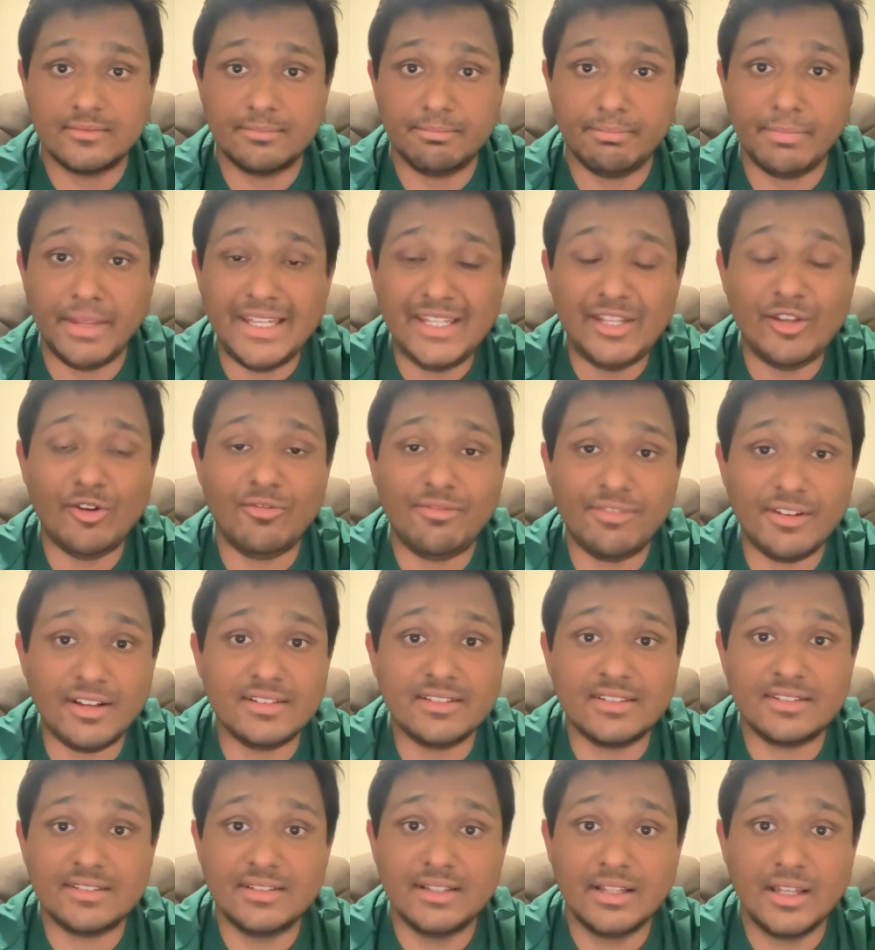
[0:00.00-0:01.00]
Many of
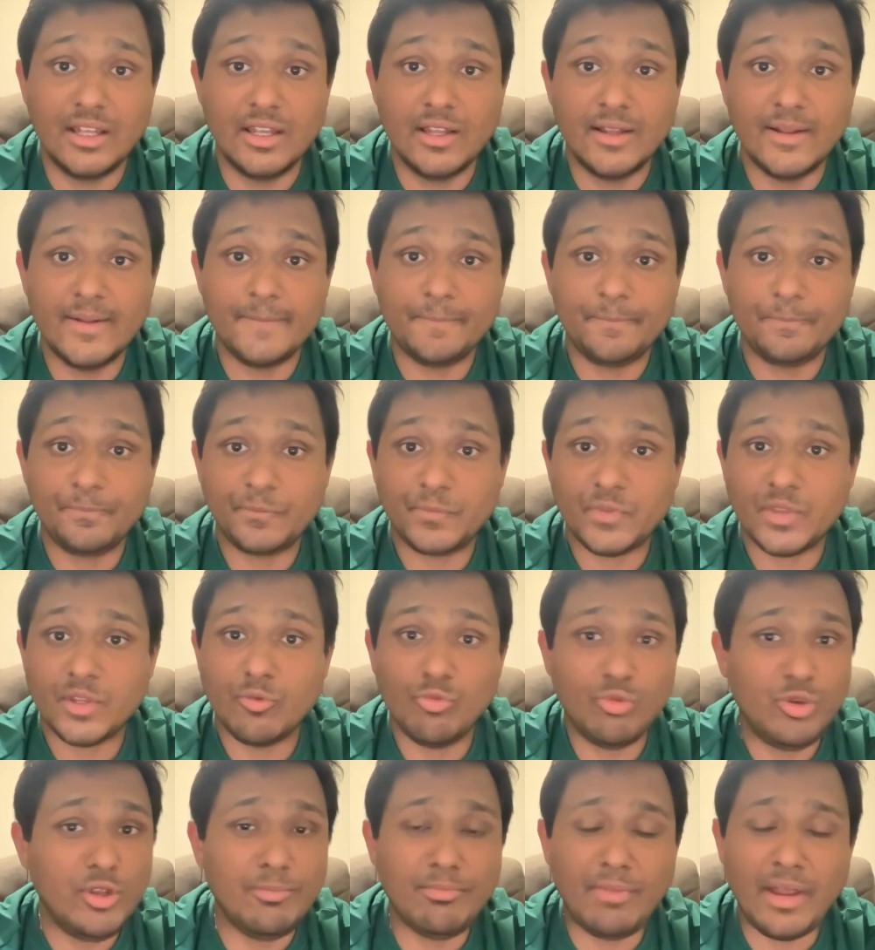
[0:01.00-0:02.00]
us,
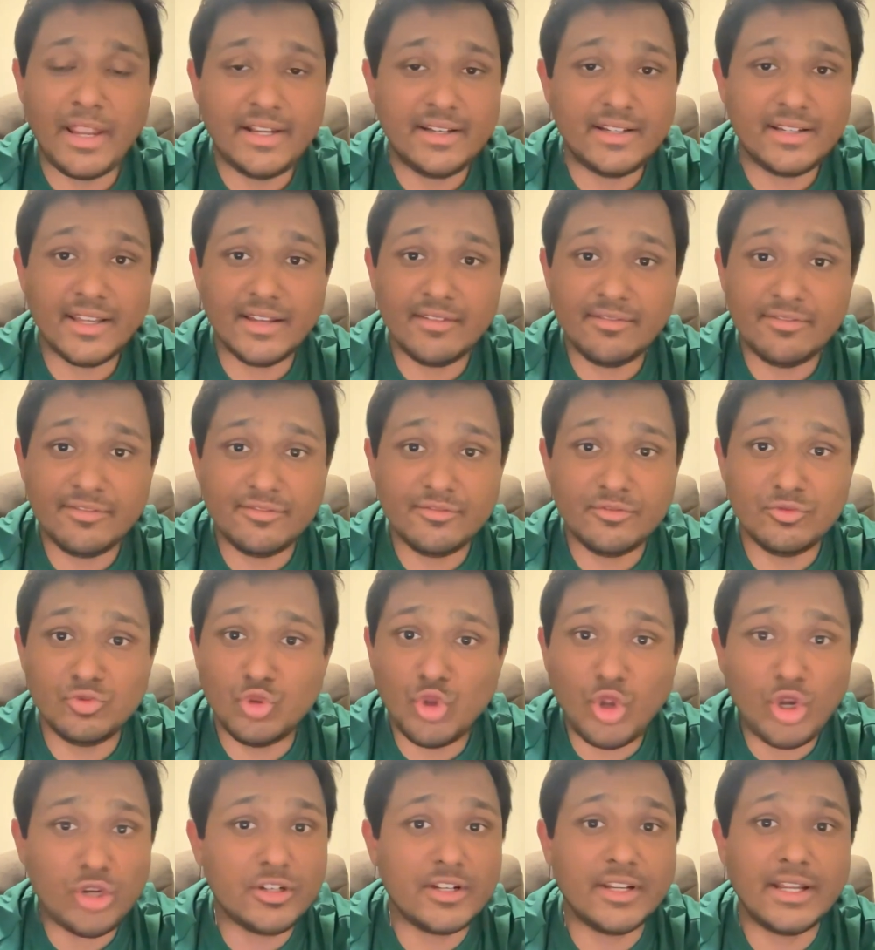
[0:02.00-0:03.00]
we might have
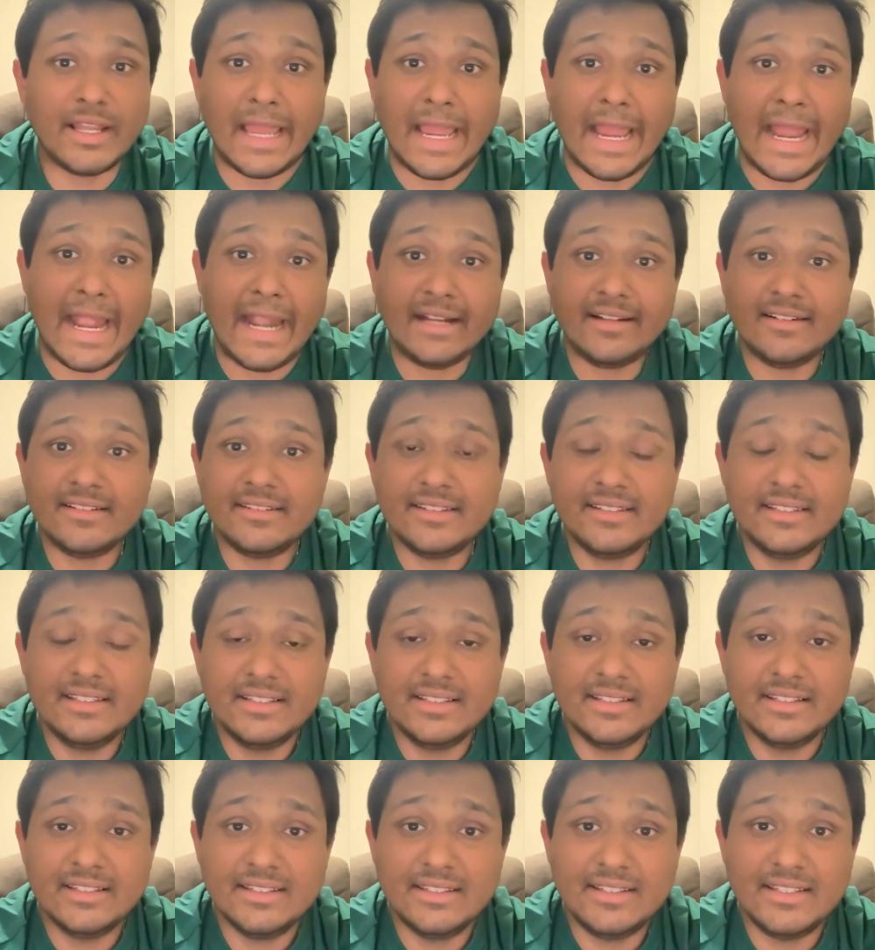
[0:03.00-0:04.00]
not had
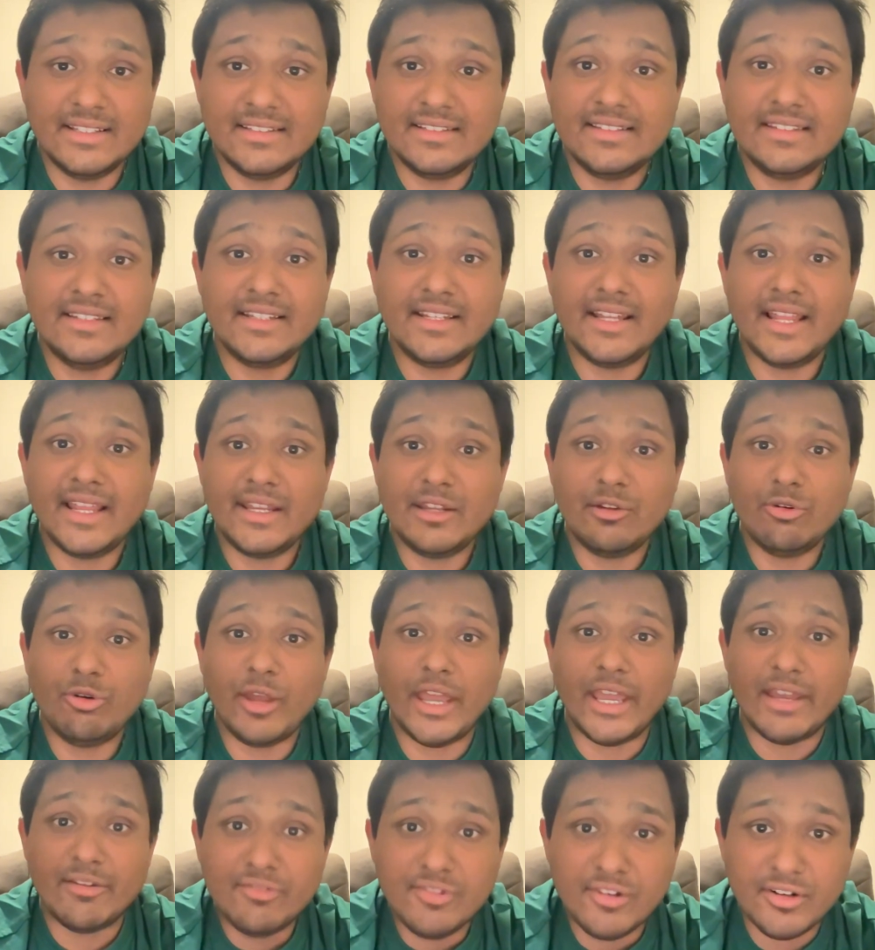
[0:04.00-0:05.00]
this scenario
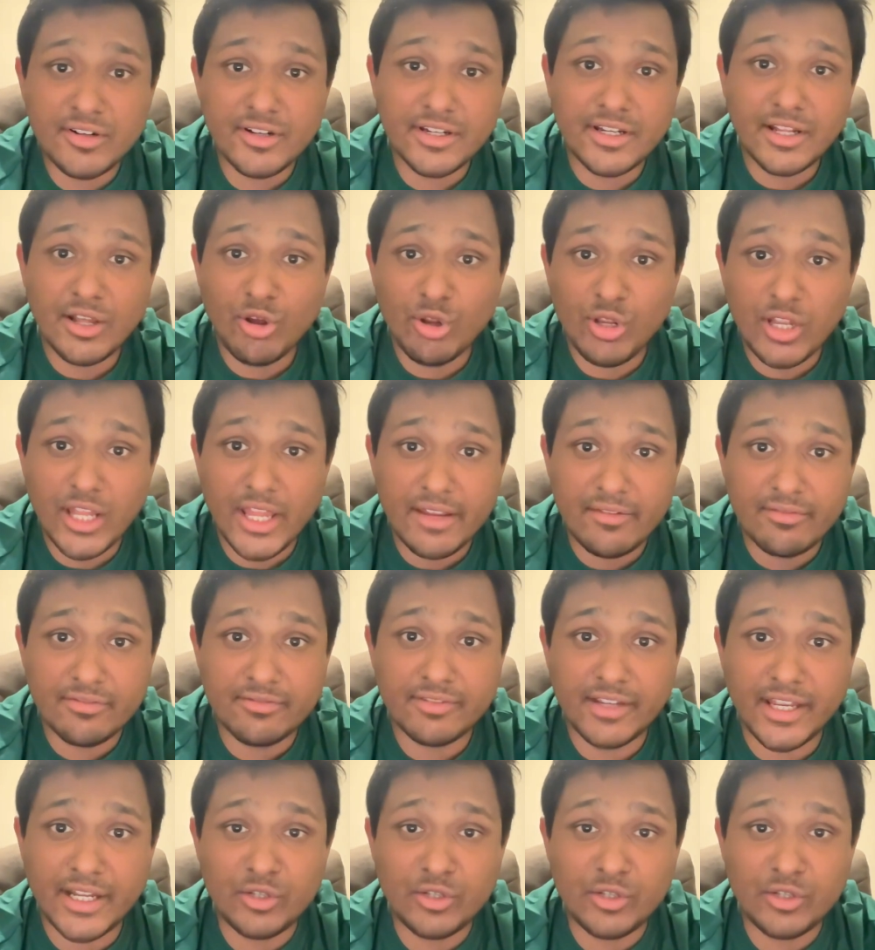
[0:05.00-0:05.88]
ever in our life.